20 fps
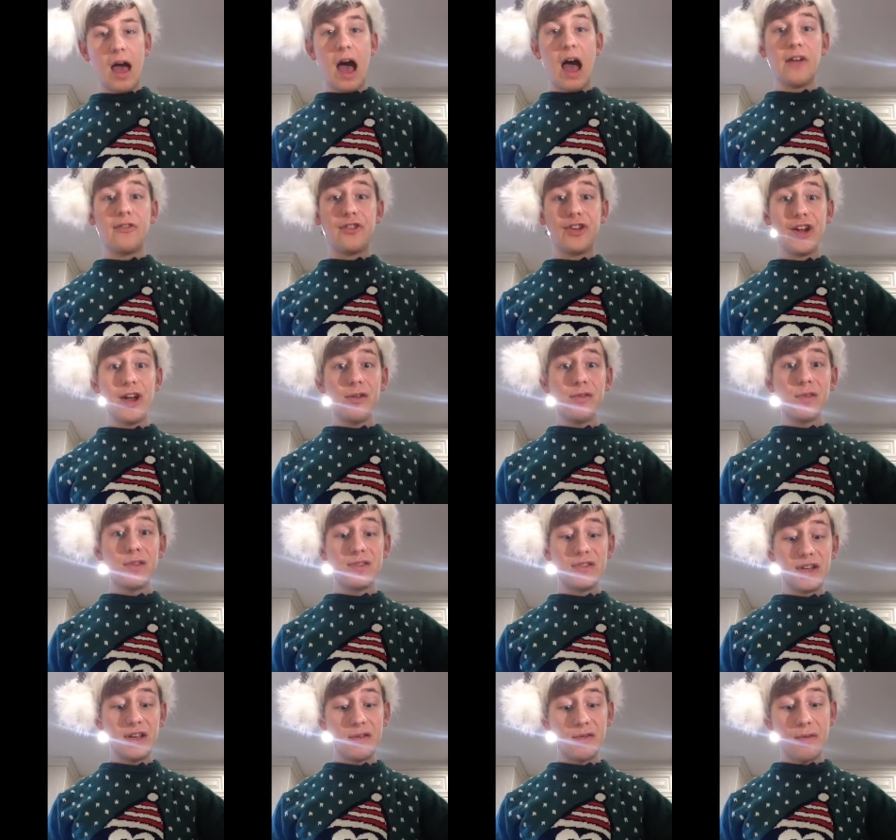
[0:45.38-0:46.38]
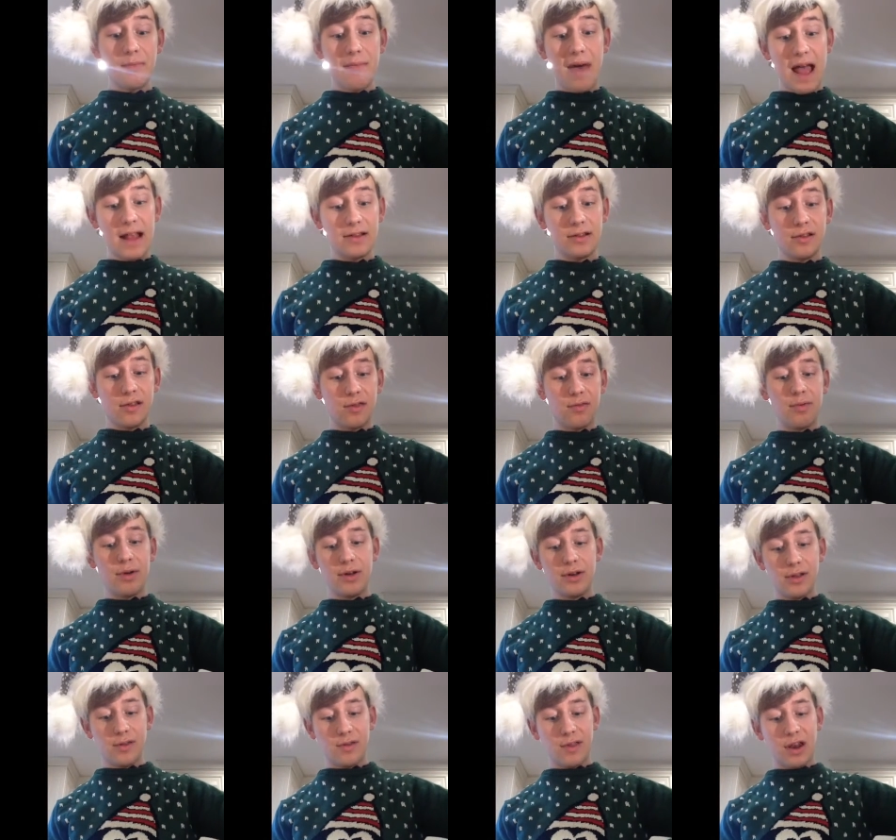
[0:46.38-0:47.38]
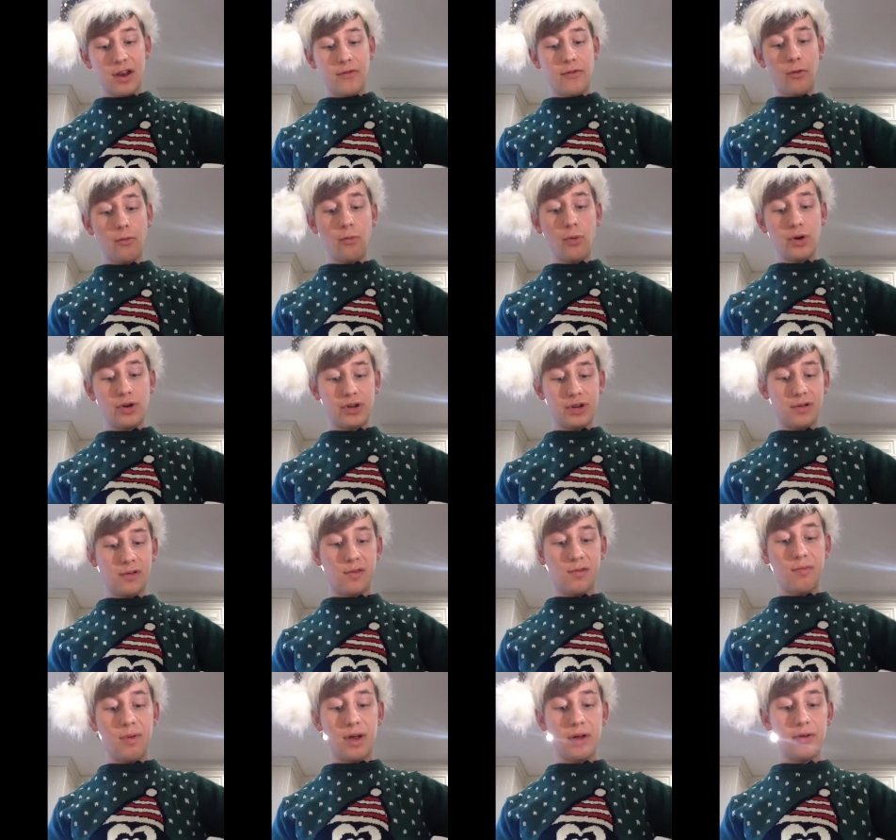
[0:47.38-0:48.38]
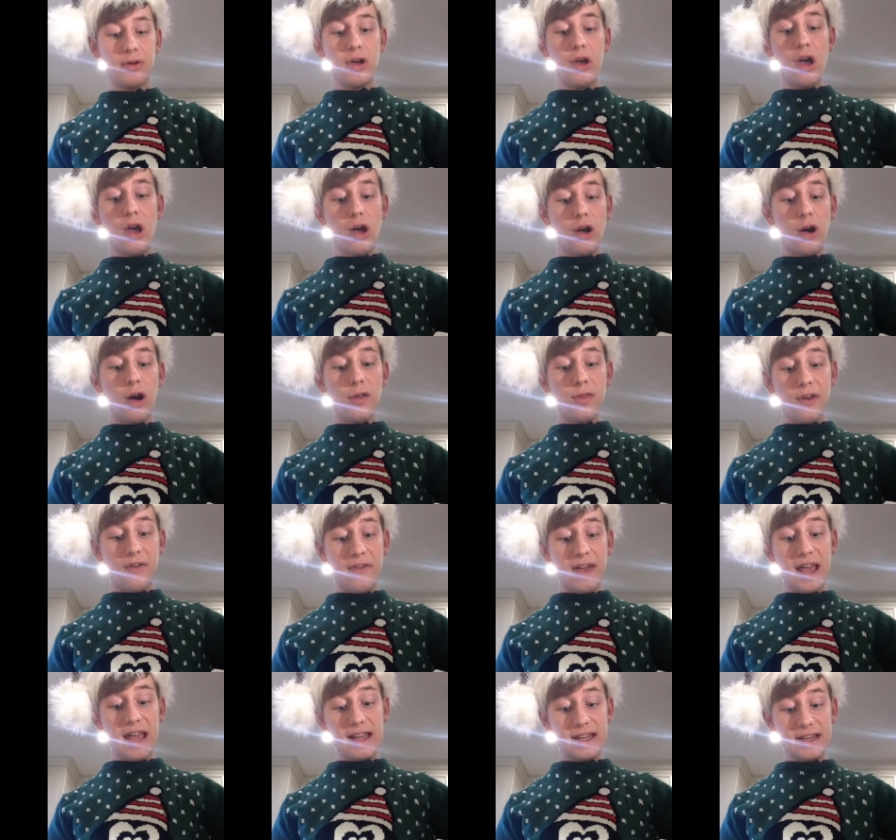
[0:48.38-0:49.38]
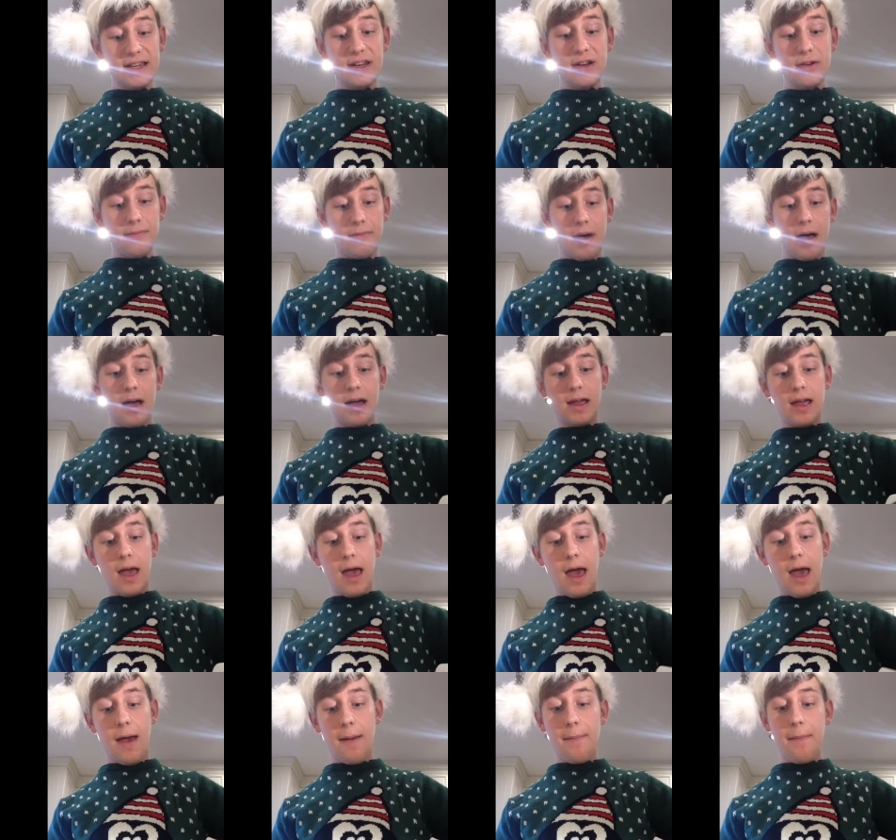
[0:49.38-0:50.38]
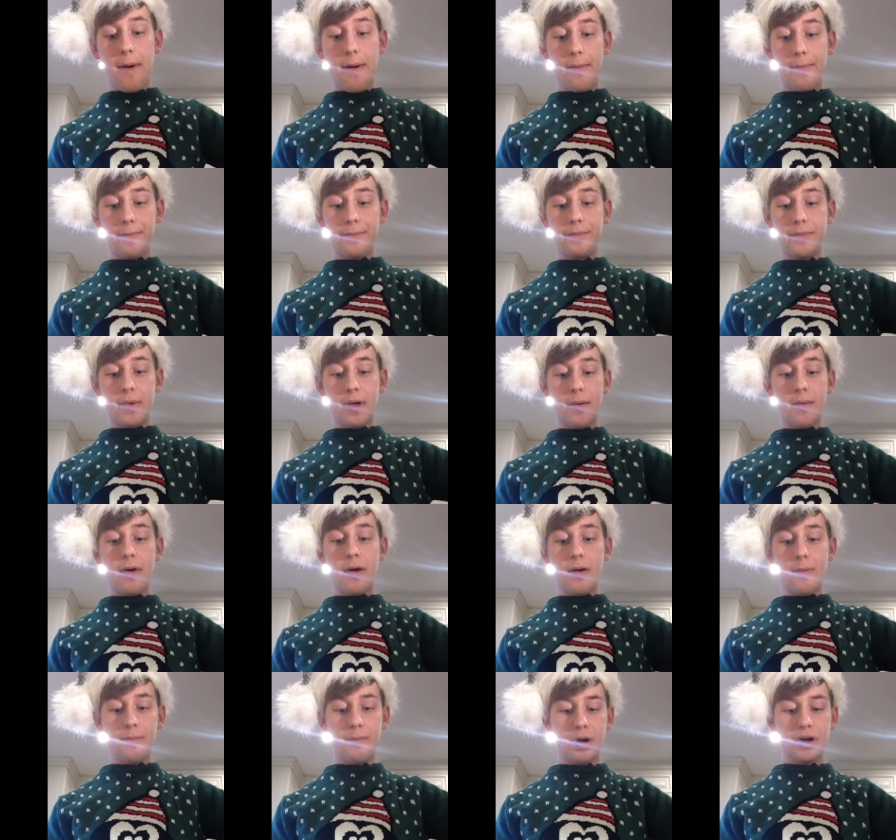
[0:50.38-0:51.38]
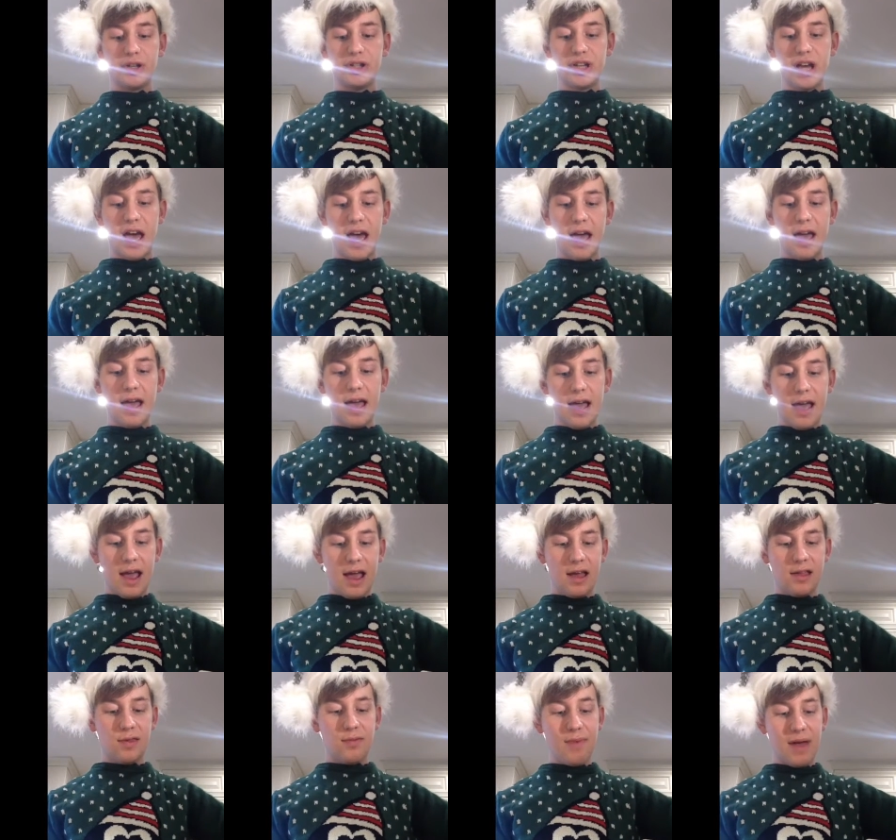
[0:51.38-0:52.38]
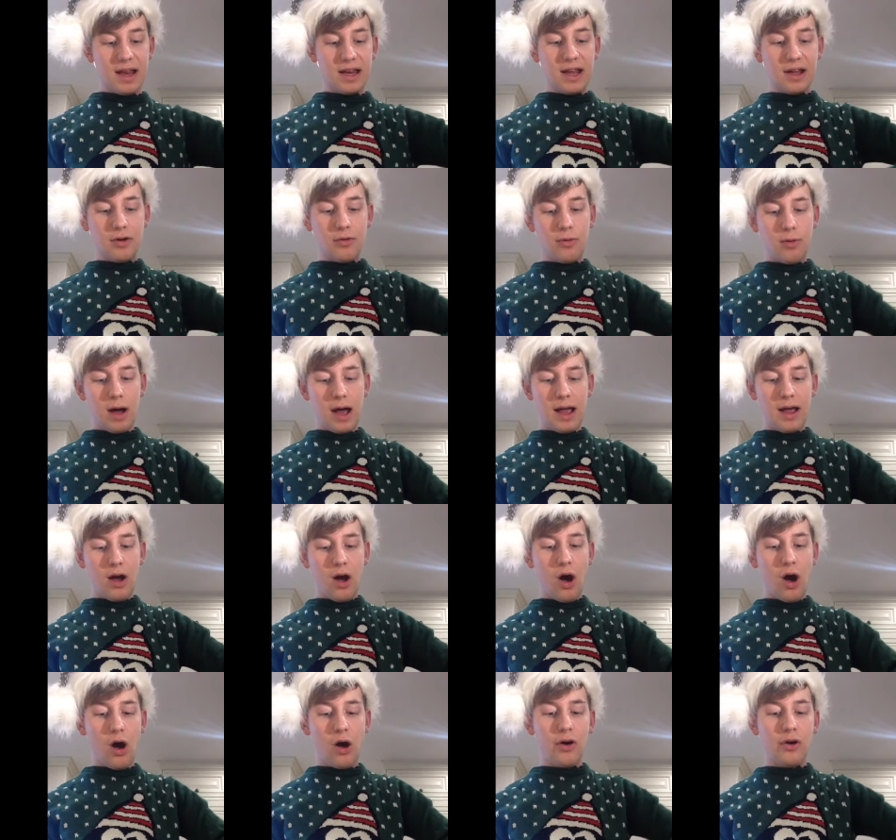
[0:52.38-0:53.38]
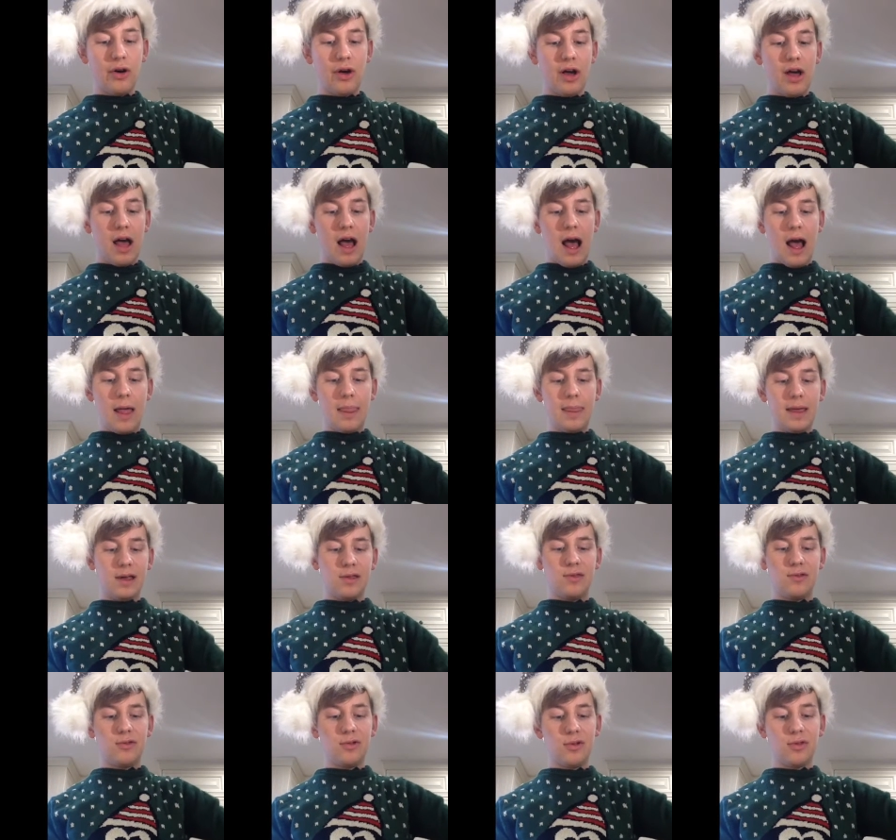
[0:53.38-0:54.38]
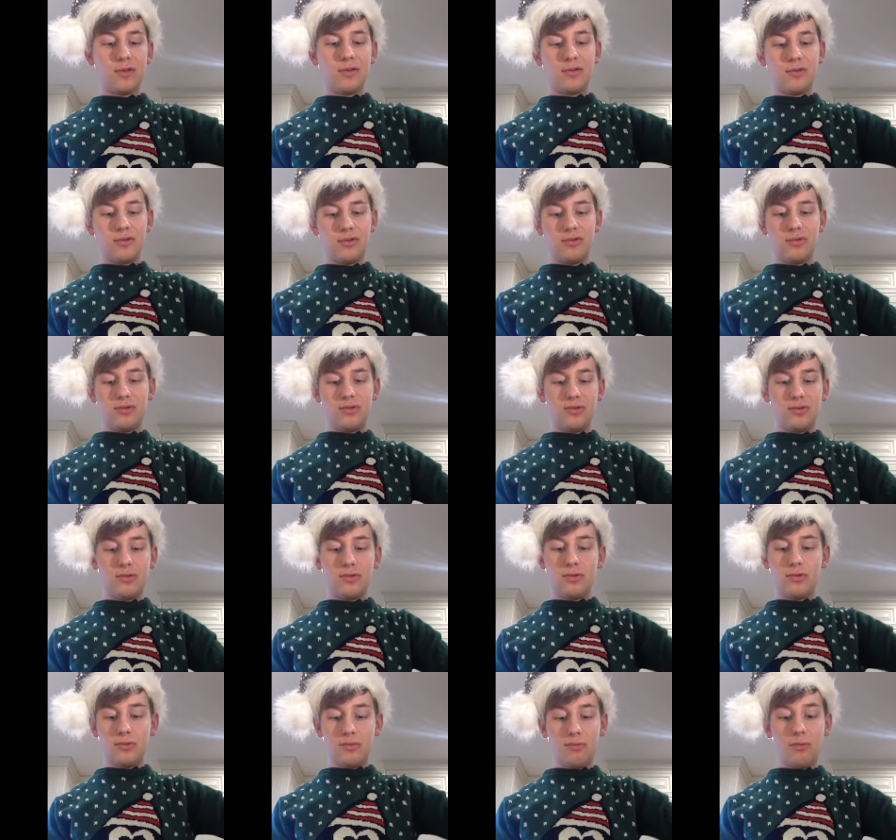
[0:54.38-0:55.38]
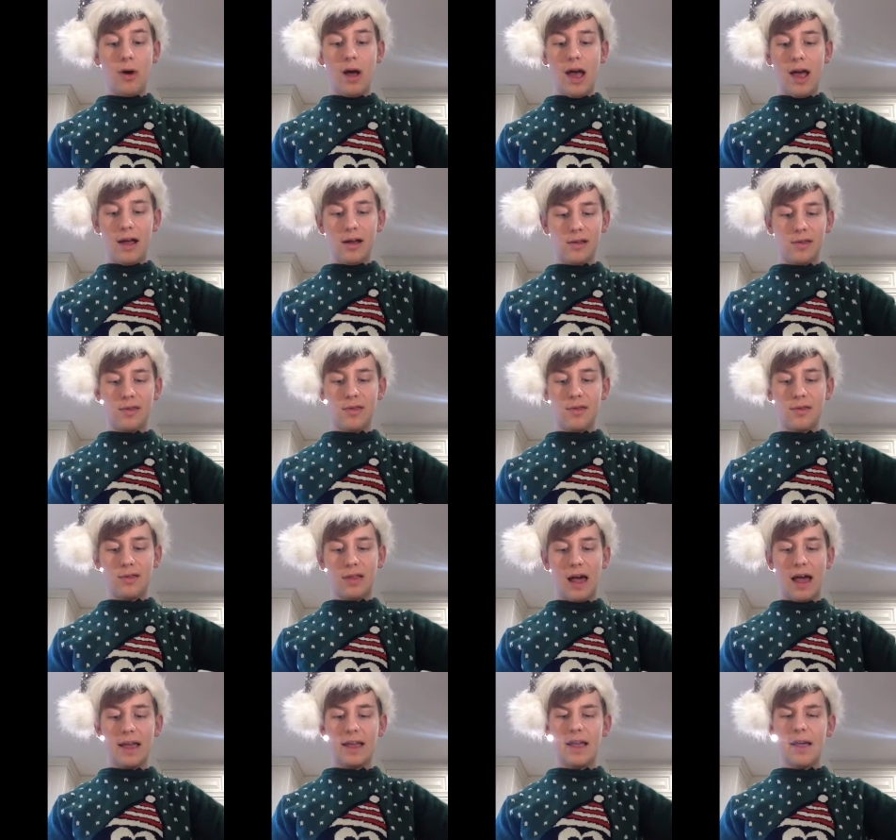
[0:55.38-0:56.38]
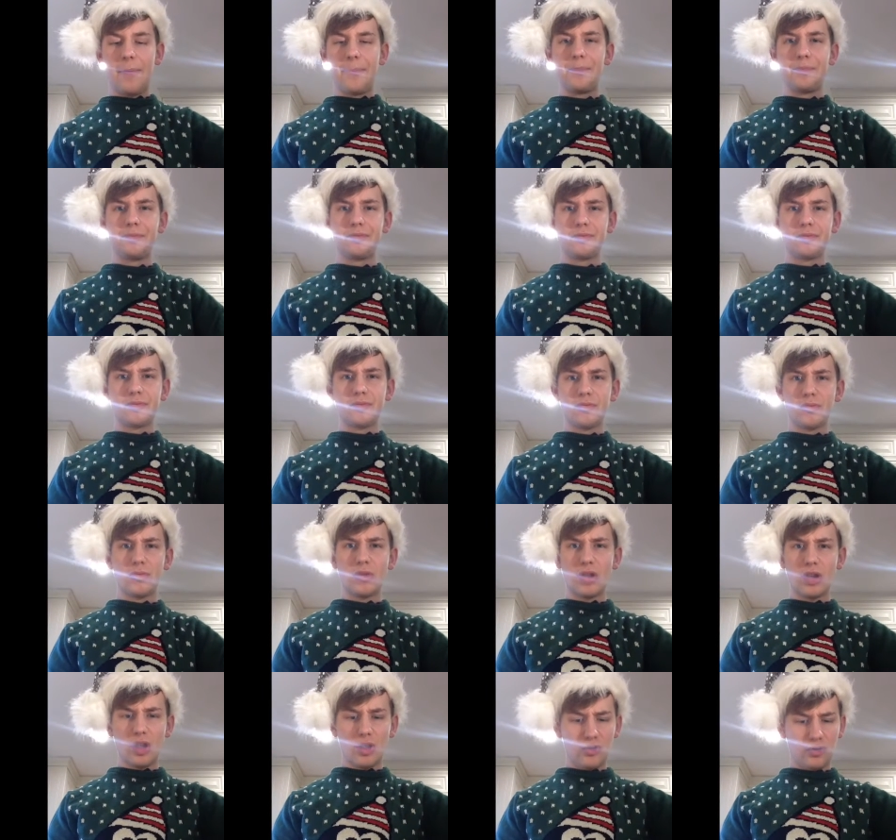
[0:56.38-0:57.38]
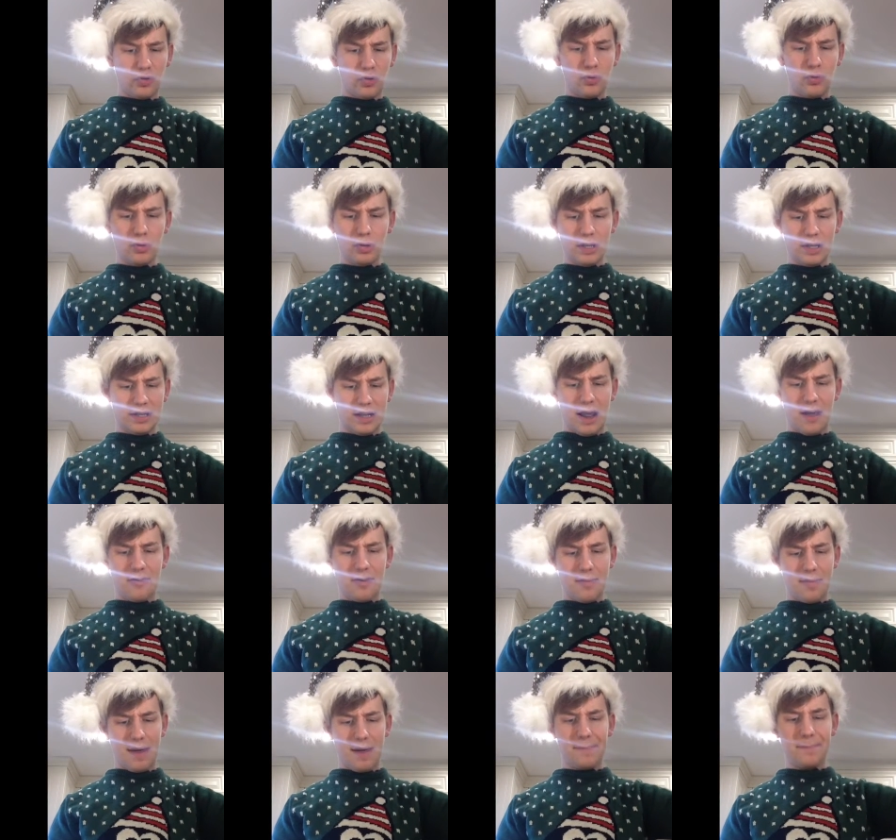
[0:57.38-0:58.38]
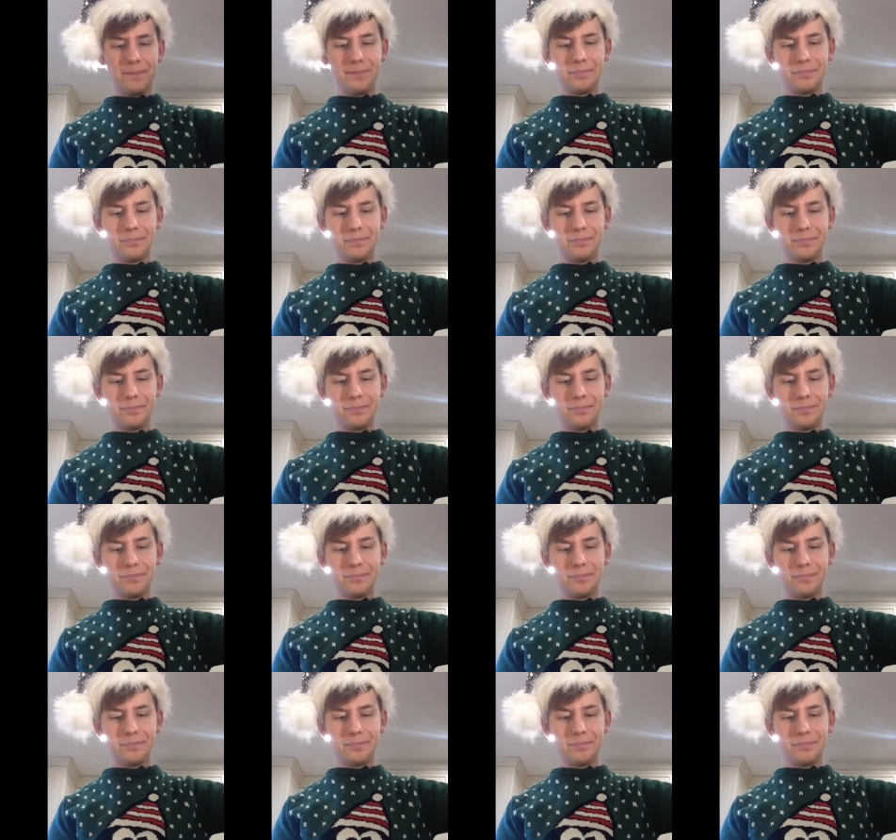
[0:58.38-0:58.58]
I've chosen to use a metal spoon instead of a wooden spoon because I've heated up my butter. It's made it quite hot, and this just works as like to cool it down a bit.